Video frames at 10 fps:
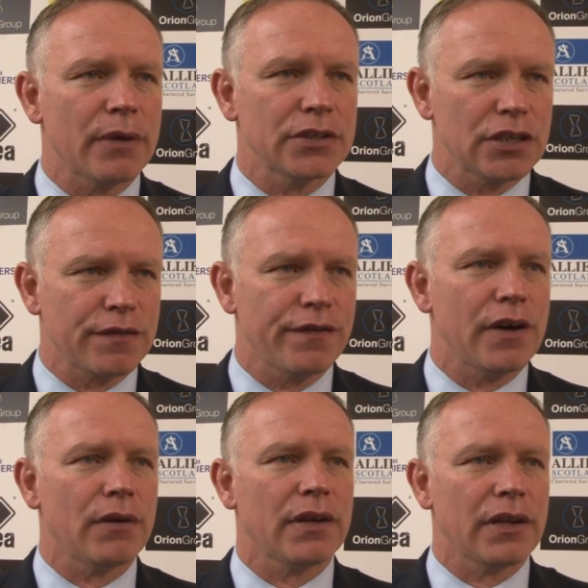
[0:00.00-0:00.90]
We just
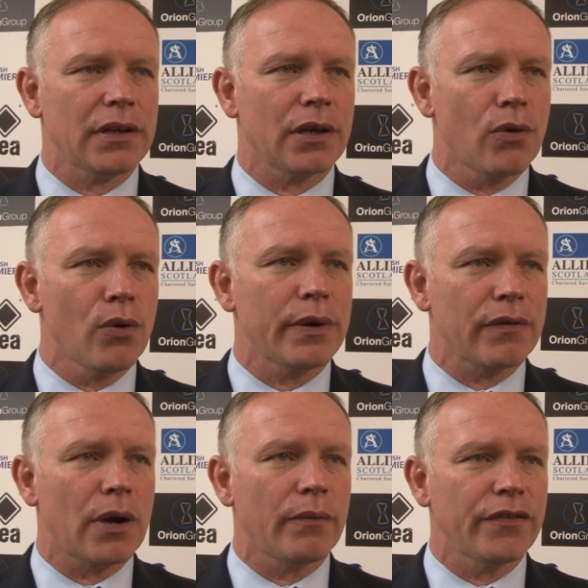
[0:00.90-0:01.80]
felt the goal would have
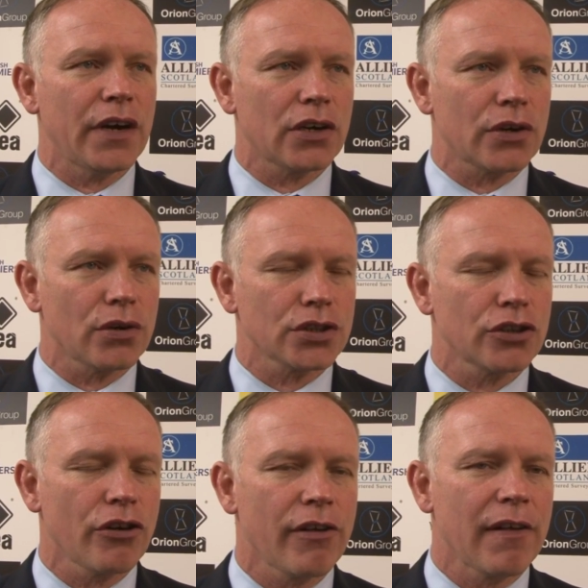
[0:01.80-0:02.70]
come for a cross.